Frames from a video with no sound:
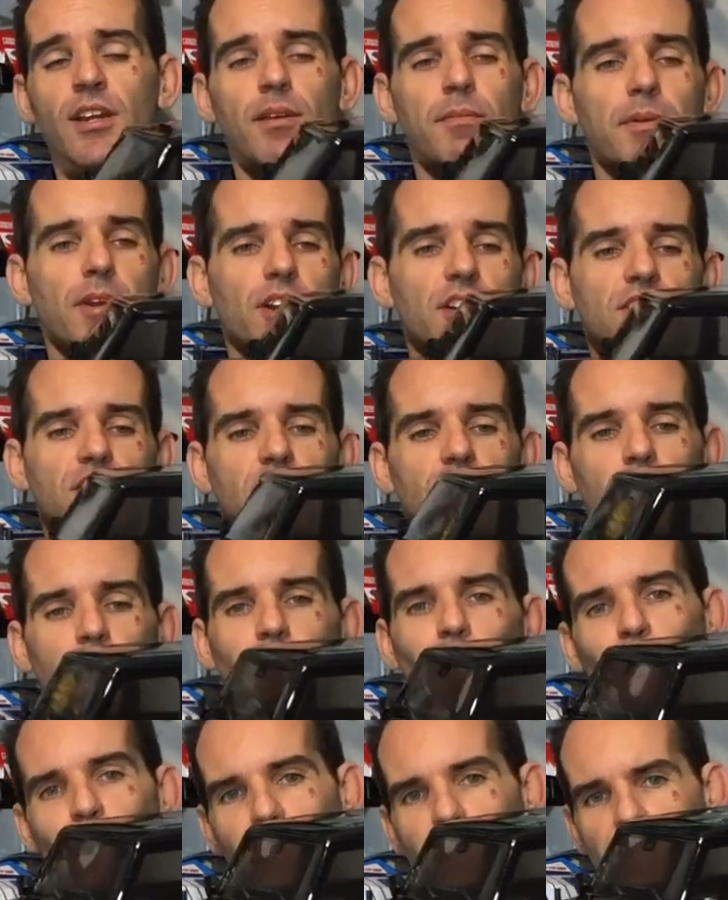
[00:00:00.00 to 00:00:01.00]
but I did the
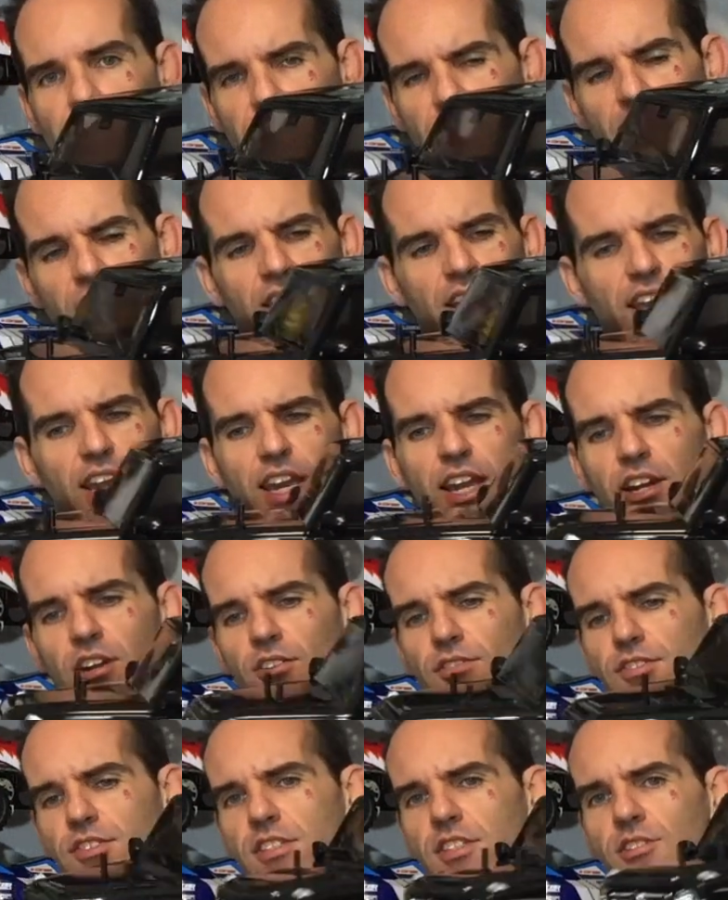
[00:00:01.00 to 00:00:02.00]
body and
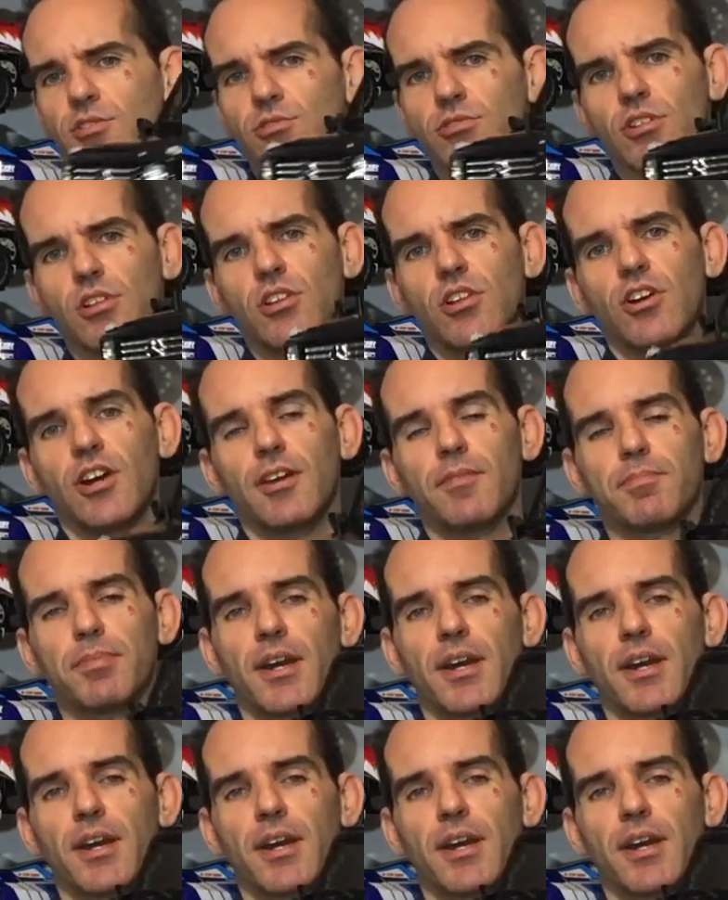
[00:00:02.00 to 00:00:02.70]
obviously all the light